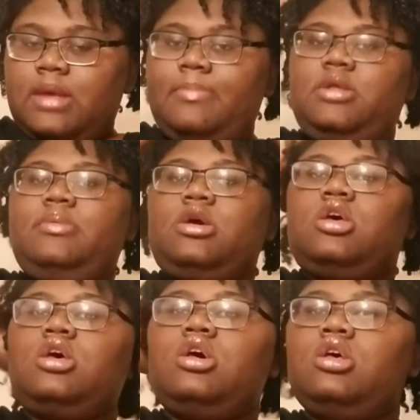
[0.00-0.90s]

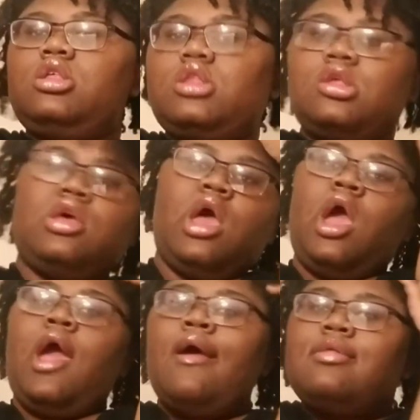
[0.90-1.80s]
because,
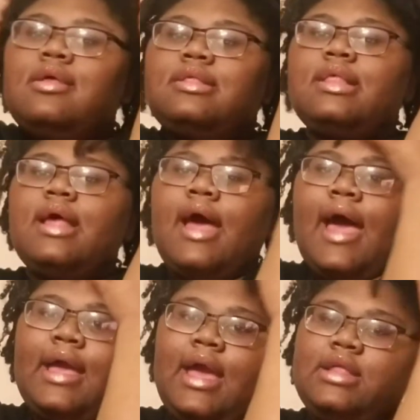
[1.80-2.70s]
listen,
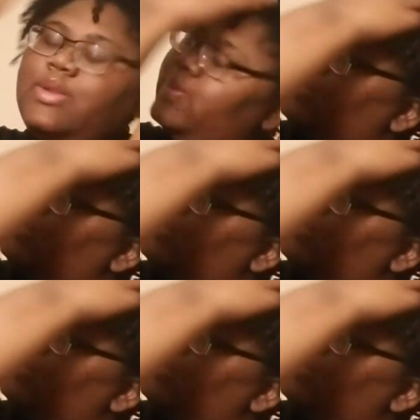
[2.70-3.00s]
I can't really